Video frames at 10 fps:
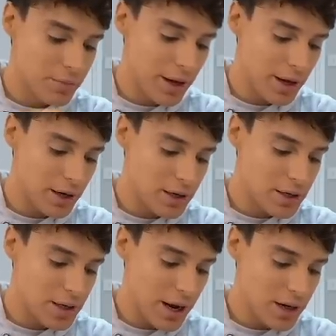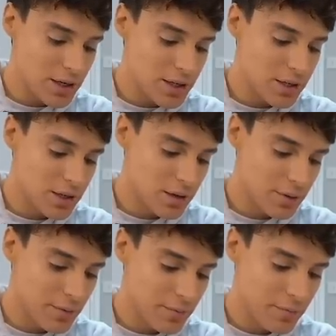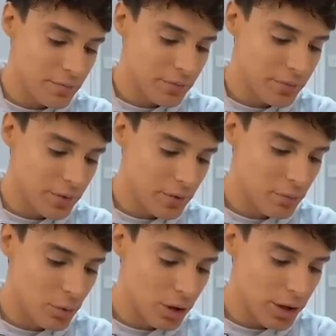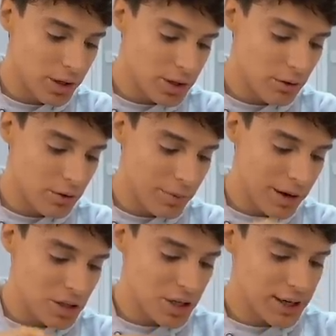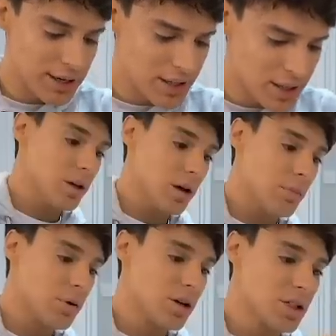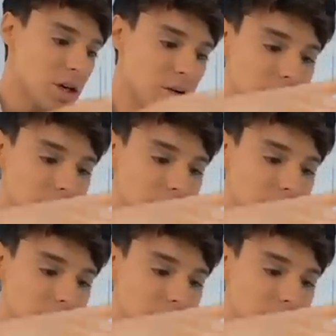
make it taste more like Sour Patch Kids. I'm gonna start